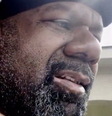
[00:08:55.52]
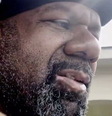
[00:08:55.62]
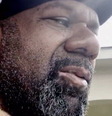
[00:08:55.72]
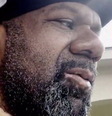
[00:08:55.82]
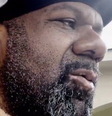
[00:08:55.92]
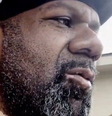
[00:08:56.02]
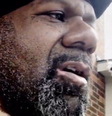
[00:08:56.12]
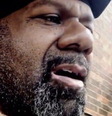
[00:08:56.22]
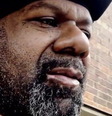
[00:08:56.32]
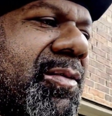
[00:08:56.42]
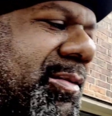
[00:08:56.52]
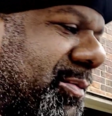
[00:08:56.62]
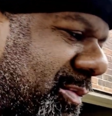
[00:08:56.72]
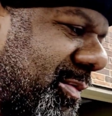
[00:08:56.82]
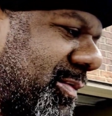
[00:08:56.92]
do were awesome.
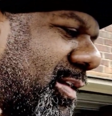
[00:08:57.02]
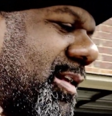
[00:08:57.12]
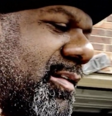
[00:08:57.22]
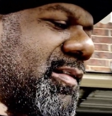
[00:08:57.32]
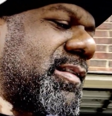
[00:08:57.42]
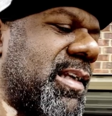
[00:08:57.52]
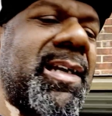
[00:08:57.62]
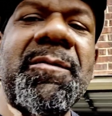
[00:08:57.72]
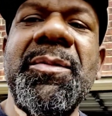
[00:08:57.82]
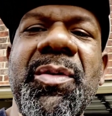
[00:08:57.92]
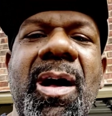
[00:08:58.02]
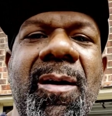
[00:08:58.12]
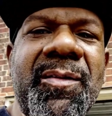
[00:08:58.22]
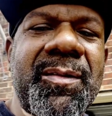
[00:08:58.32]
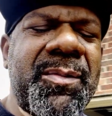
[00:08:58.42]
Scary, but
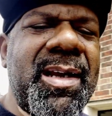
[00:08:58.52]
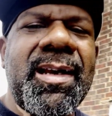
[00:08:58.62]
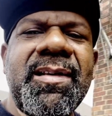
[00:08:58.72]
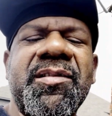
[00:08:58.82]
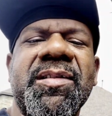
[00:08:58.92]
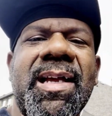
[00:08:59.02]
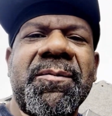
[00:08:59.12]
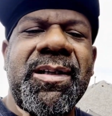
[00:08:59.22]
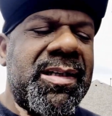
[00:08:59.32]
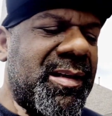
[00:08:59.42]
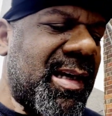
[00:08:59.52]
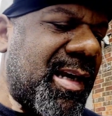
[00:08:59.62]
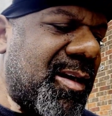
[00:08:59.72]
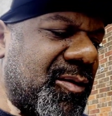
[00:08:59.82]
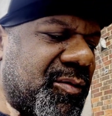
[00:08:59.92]
awesome. It's just like with
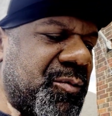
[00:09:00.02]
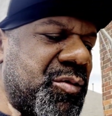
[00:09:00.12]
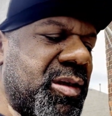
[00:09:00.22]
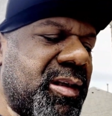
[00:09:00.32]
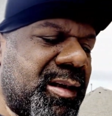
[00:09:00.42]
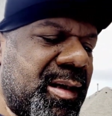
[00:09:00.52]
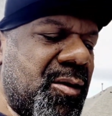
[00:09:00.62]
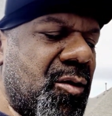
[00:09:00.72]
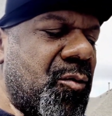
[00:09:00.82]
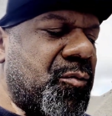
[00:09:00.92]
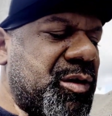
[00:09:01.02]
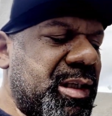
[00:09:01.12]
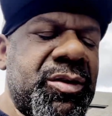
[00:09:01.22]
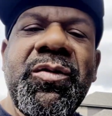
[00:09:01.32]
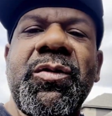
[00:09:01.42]
anything else. When you get
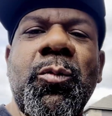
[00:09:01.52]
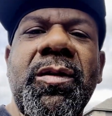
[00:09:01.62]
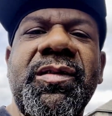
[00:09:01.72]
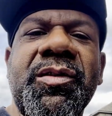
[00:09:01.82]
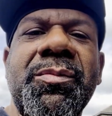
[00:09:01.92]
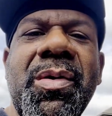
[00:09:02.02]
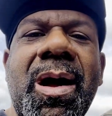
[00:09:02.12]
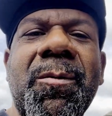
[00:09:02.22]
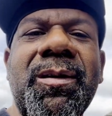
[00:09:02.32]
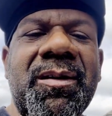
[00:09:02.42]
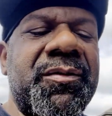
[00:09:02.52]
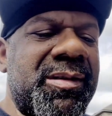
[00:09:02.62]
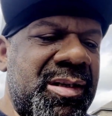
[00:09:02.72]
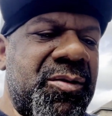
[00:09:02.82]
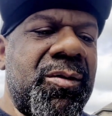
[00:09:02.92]
used to one certain power level
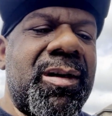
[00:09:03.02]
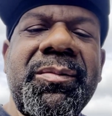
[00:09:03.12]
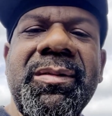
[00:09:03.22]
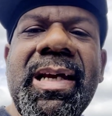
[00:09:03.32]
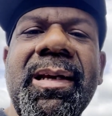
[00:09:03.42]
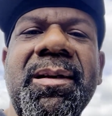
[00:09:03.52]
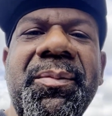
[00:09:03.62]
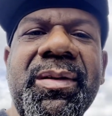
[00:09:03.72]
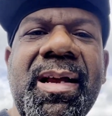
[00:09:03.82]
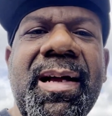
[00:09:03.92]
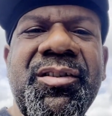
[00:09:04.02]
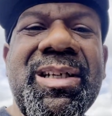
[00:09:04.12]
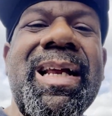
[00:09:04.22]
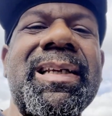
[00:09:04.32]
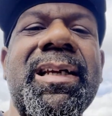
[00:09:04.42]
and then you take it up a notch, you
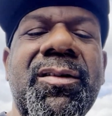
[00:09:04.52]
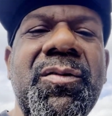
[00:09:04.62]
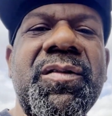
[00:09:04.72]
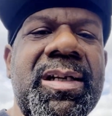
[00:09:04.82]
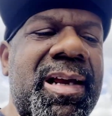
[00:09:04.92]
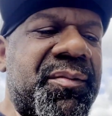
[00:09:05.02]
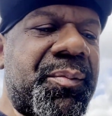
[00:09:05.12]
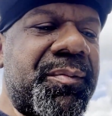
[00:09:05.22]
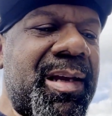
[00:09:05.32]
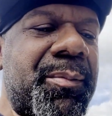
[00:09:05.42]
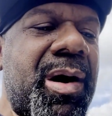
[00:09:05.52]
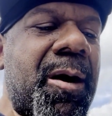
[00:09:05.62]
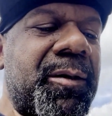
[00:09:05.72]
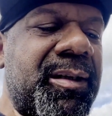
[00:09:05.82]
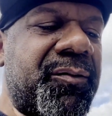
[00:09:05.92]
got to get used to that
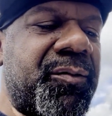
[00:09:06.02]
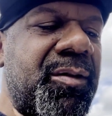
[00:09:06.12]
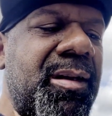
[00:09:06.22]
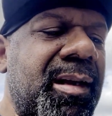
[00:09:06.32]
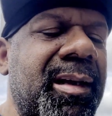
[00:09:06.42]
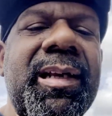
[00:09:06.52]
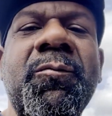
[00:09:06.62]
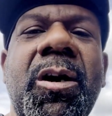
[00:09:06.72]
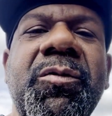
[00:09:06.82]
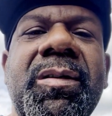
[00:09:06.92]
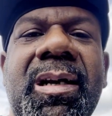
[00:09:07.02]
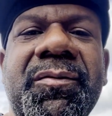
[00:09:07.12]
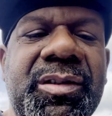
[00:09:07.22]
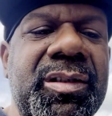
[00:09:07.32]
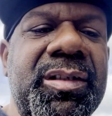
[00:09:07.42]
power level. That's why you
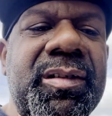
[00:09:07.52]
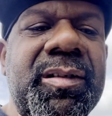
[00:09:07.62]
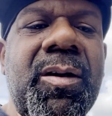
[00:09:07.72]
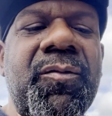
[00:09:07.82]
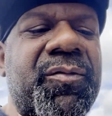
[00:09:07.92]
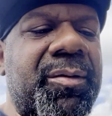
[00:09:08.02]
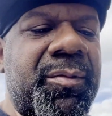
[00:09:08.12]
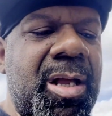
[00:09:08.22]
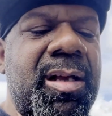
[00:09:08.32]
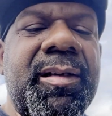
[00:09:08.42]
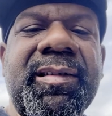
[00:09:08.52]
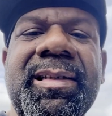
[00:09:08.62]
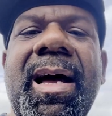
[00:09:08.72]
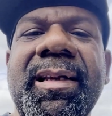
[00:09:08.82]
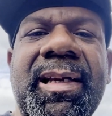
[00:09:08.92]
never should just go from a
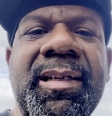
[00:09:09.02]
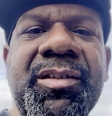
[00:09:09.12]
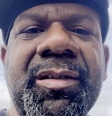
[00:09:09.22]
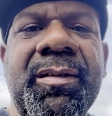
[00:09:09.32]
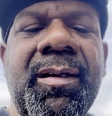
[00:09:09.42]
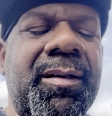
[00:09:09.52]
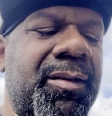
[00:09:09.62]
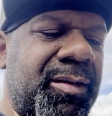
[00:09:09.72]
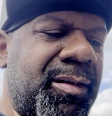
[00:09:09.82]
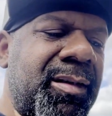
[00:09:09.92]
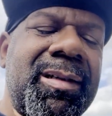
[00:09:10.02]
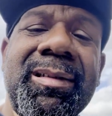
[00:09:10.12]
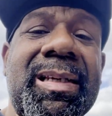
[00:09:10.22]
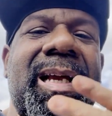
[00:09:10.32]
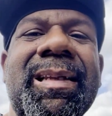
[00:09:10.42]
stock engine
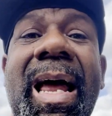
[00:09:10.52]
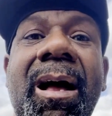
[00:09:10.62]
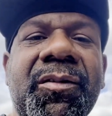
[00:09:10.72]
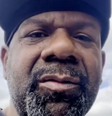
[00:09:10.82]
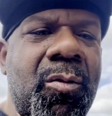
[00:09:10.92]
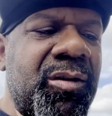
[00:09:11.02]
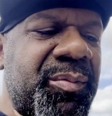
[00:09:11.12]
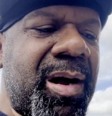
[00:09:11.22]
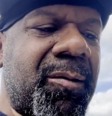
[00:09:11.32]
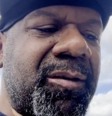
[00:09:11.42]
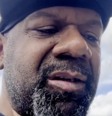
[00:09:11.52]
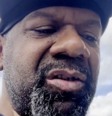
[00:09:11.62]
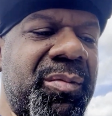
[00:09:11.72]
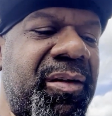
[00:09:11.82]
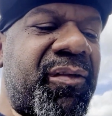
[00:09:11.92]
to like 1,000 horsepower, because
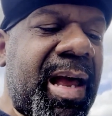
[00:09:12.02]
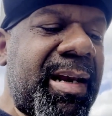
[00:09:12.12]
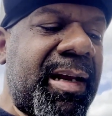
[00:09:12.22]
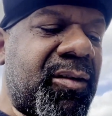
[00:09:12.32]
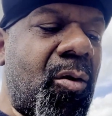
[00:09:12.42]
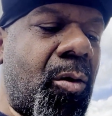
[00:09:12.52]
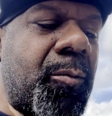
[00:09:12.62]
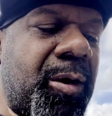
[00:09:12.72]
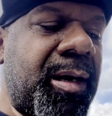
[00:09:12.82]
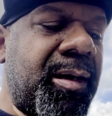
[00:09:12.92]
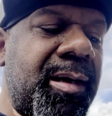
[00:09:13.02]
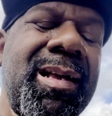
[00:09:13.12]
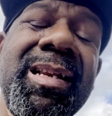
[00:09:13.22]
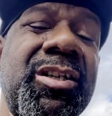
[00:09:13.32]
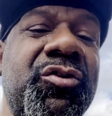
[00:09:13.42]
you may find out the hard way
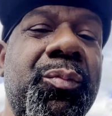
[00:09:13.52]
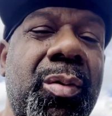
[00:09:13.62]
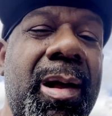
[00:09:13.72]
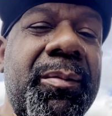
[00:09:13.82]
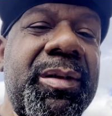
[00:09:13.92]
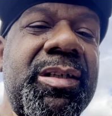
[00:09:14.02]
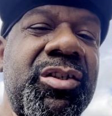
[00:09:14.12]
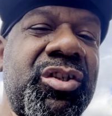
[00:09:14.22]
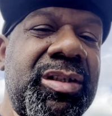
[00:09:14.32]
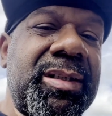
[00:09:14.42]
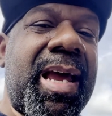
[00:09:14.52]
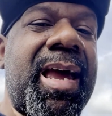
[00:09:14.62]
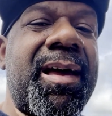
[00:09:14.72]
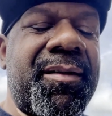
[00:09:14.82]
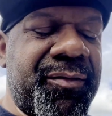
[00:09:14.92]
that you probably should
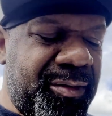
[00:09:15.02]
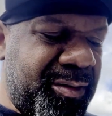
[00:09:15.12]
have